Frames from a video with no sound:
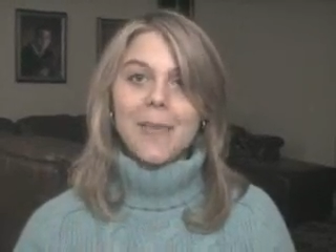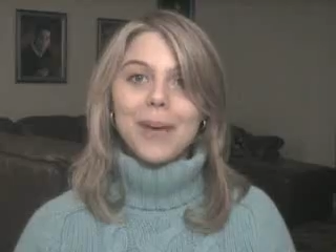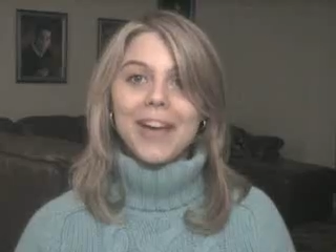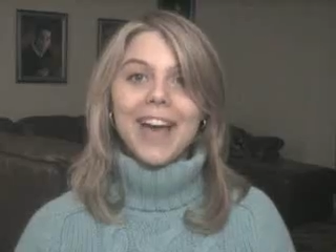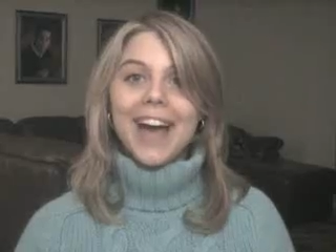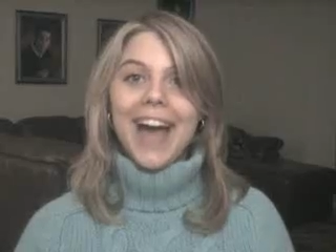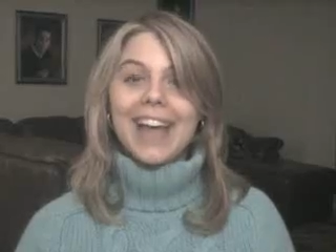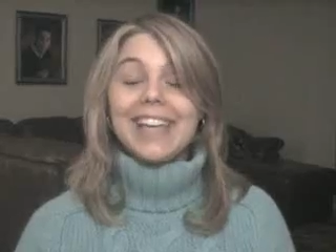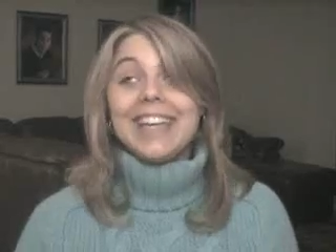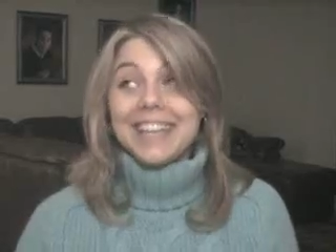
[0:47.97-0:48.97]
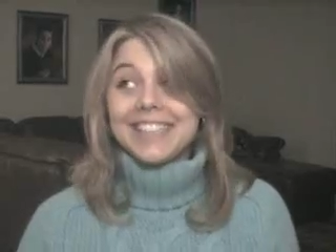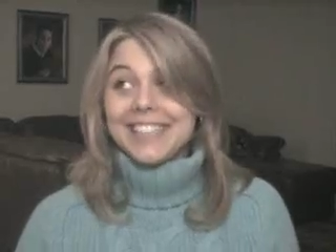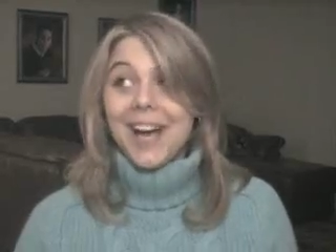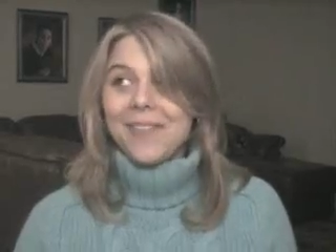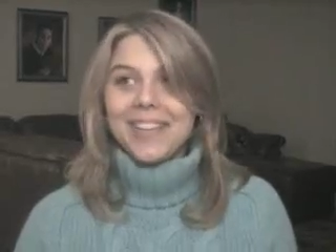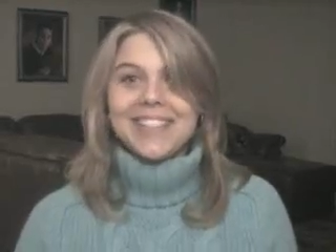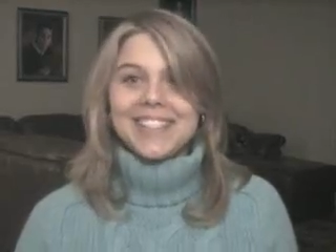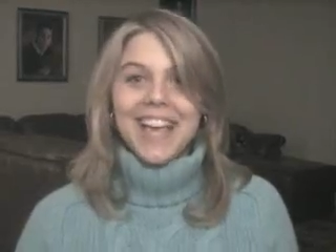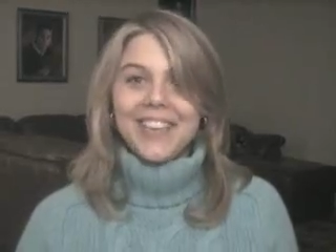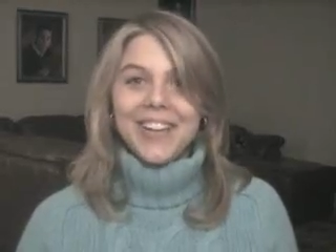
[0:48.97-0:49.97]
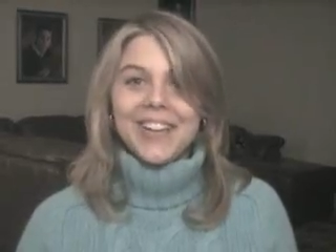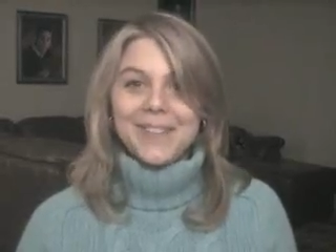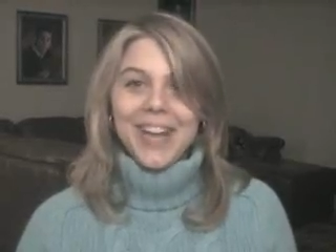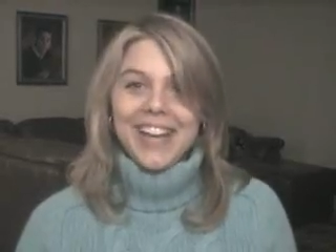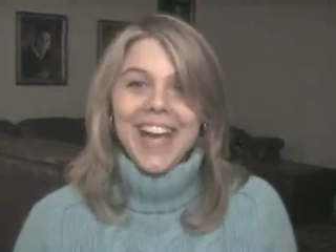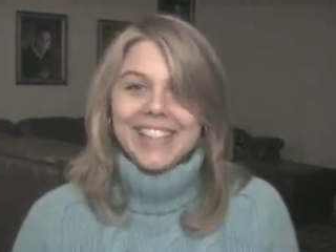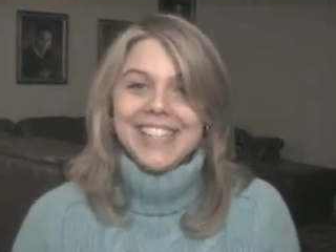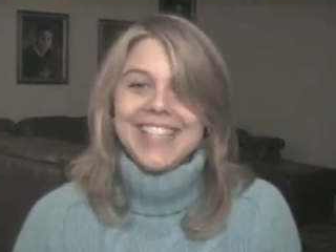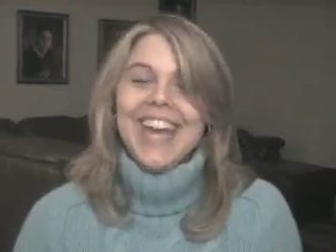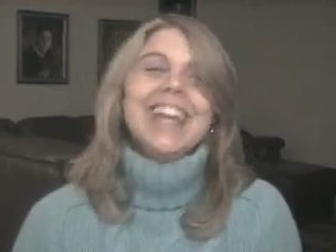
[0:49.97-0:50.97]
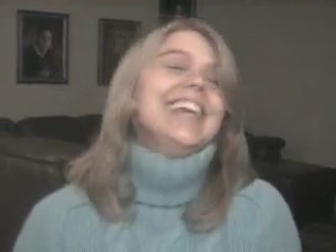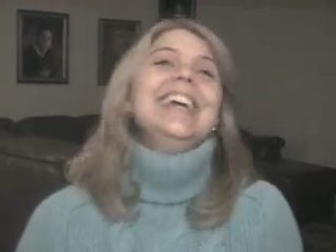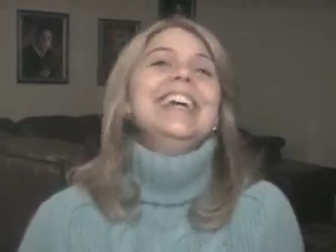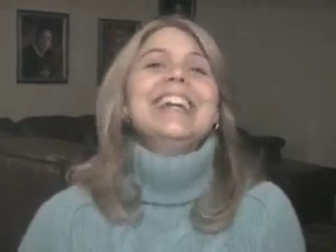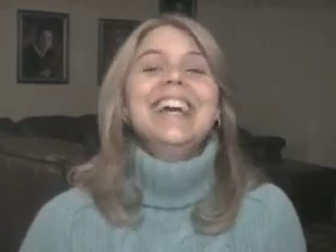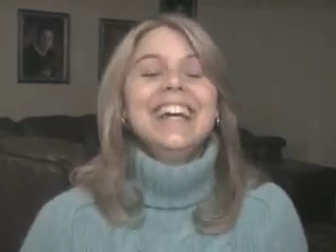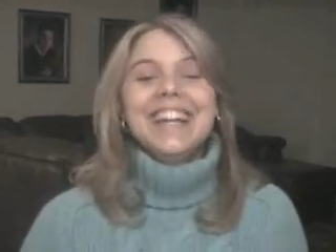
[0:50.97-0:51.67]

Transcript: But I can't tell because I look and my neck is shaking.